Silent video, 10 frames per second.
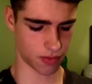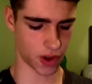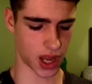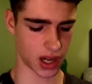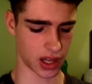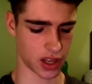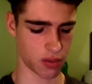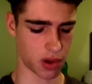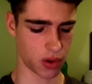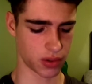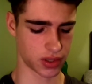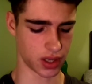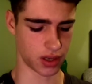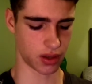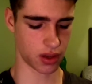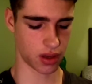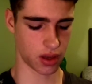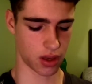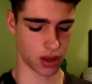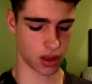Finally, you posted.
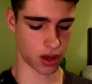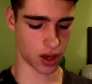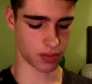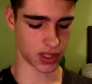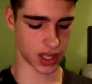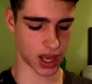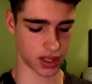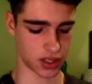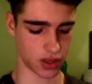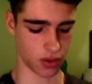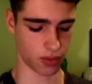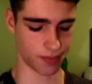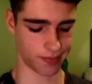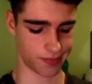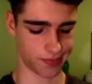I'm sad too.